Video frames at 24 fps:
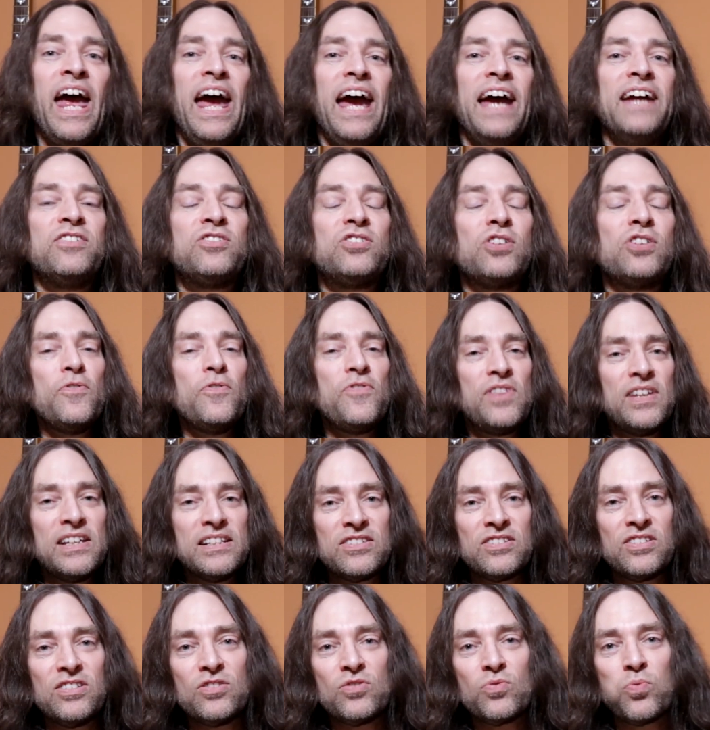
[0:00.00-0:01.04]
And
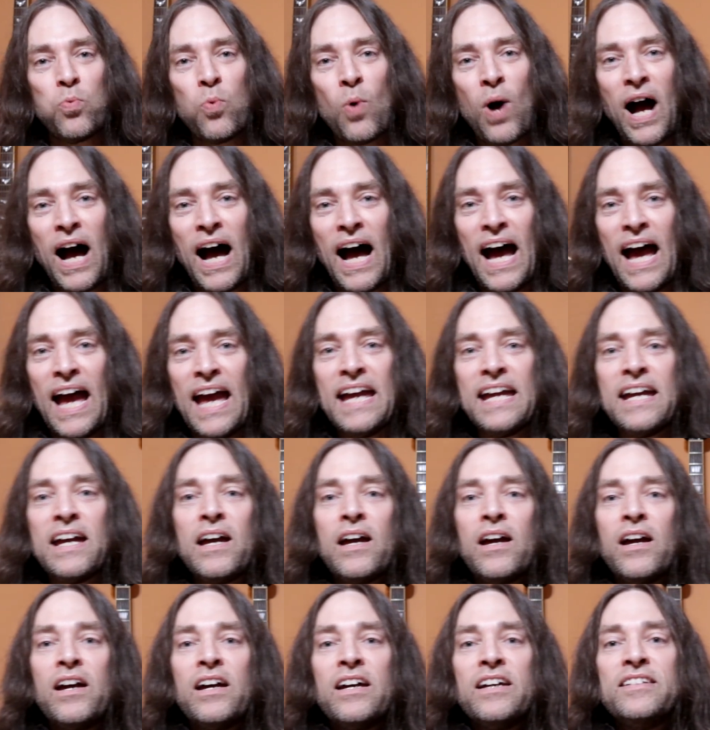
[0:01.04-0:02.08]
this is why
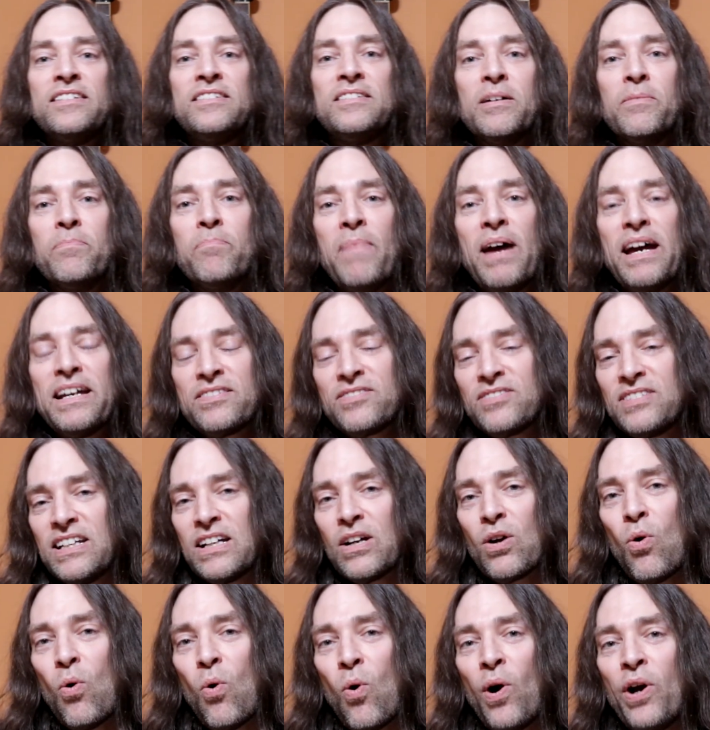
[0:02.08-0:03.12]

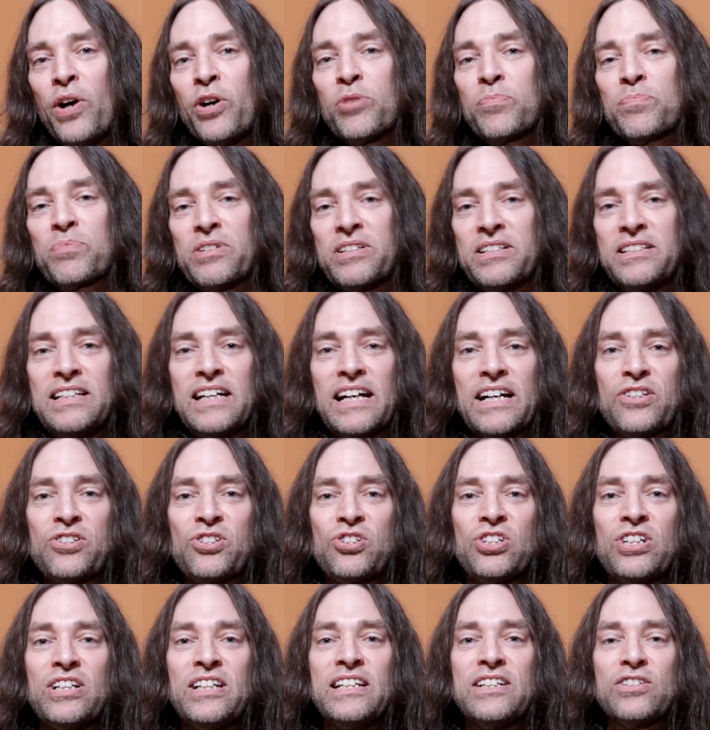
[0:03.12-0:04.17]
domestic oil
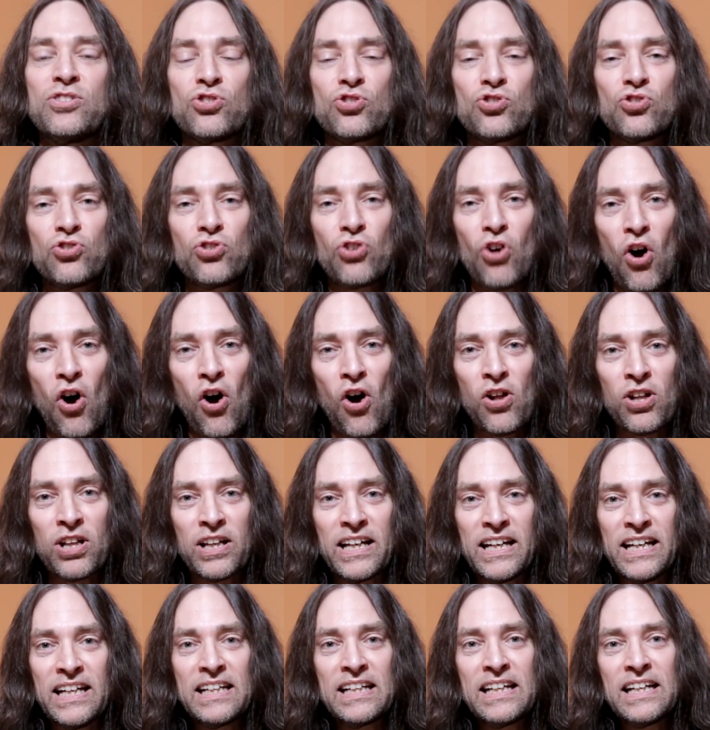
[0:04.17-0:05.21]
production is
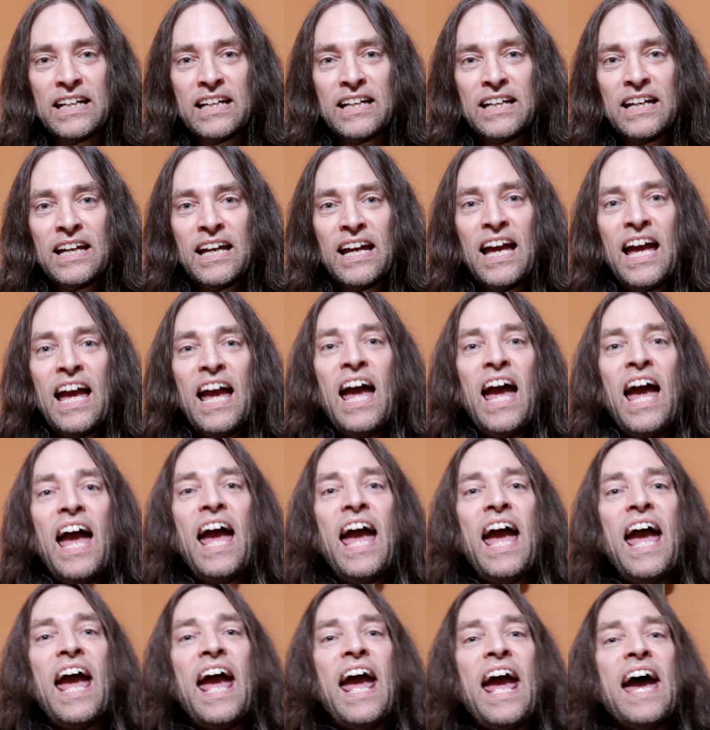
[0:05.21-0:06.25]
stalling
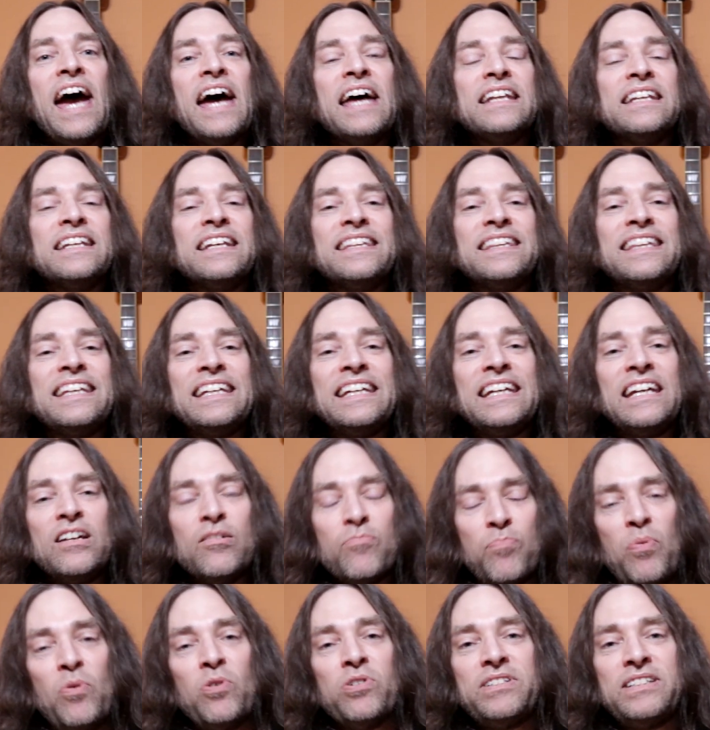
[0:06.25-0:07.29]
and the
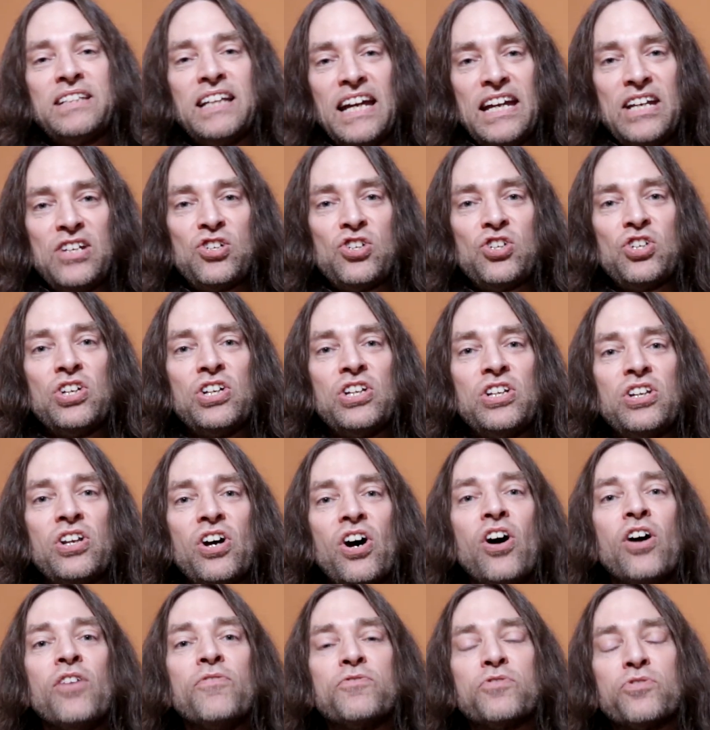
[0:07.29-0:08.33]
importation
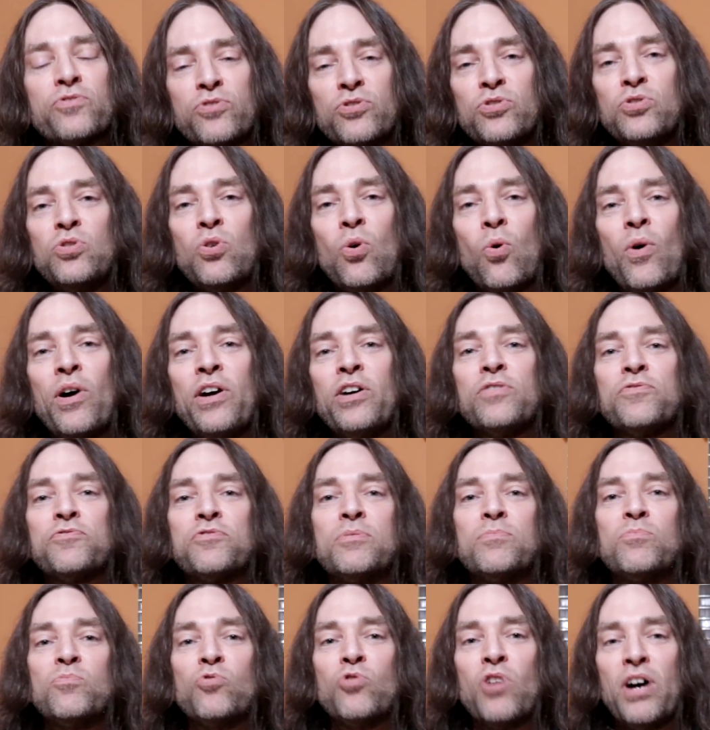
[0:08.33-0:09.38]
of crude oil
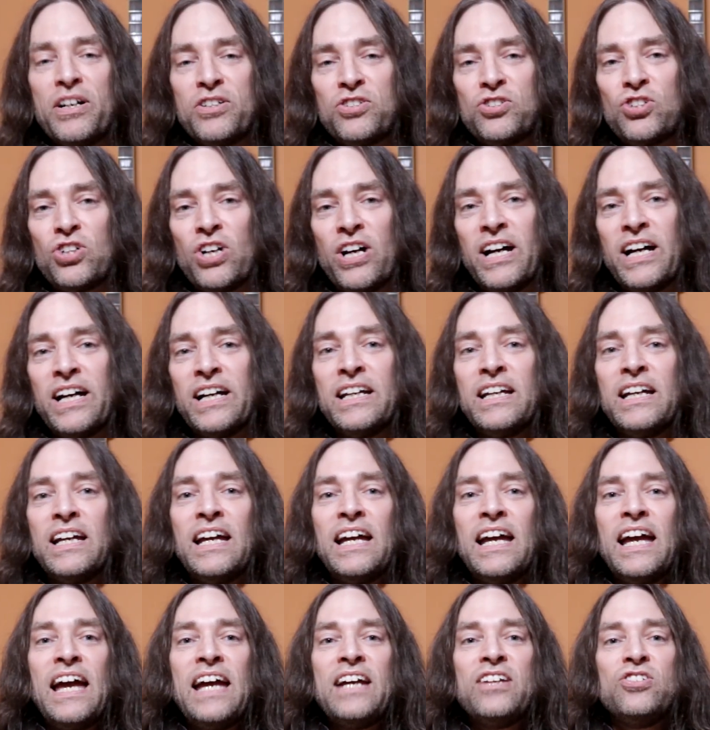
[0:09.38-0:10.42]
from Russia
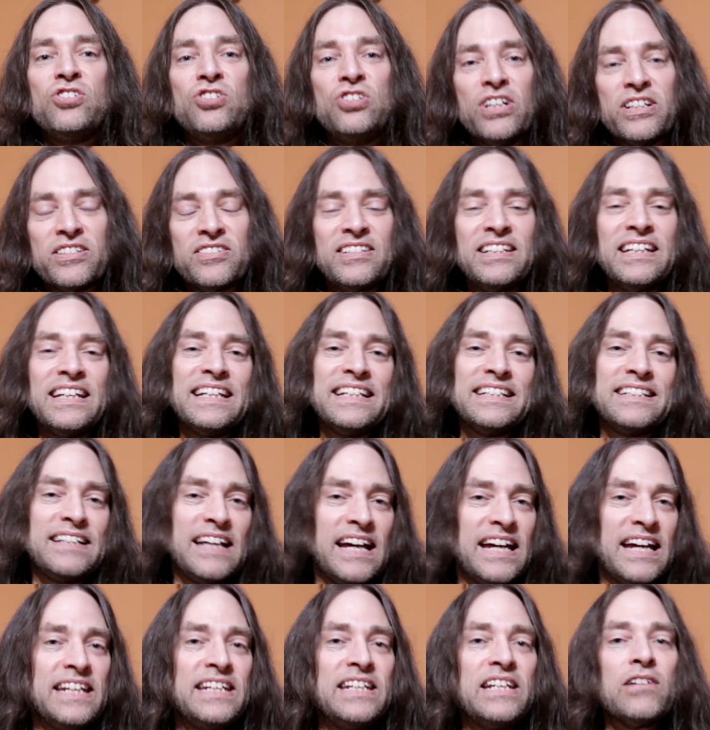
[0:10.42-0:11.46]
just hit a
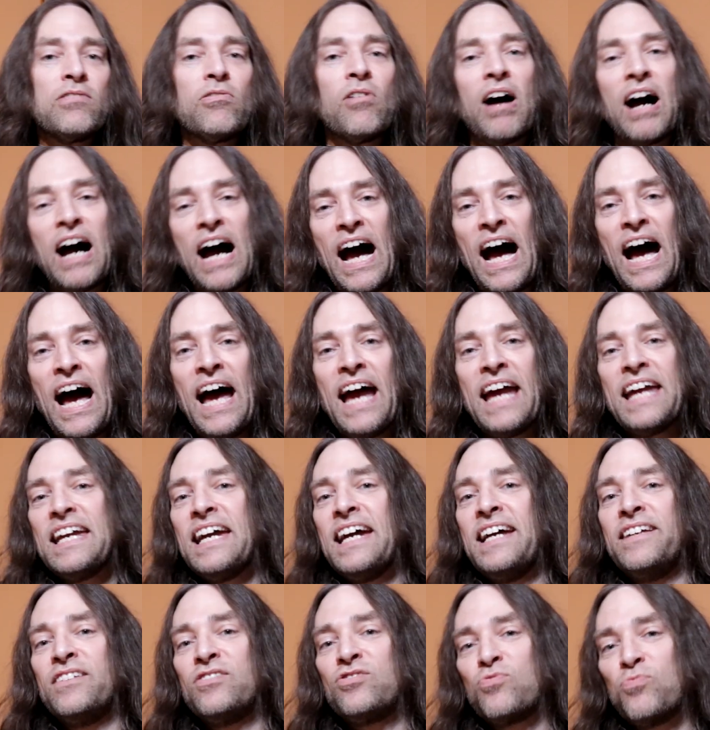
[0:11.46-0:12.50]
10-year high
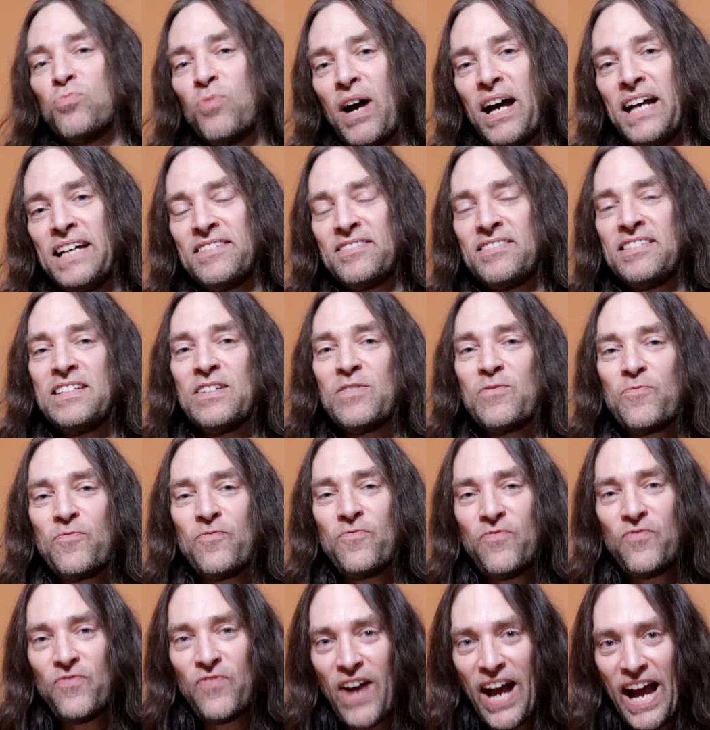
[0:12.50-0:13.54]
and it's rising
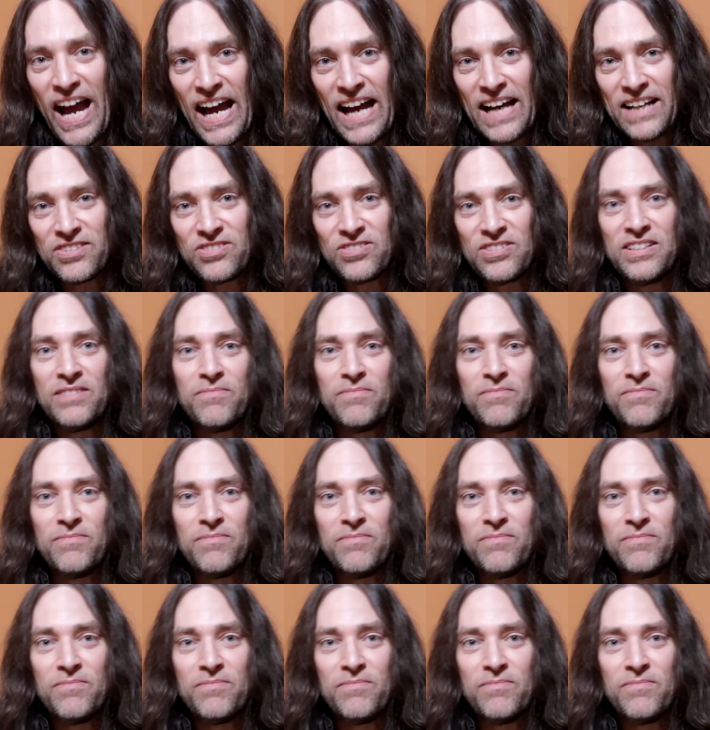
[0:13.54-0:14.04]
fast.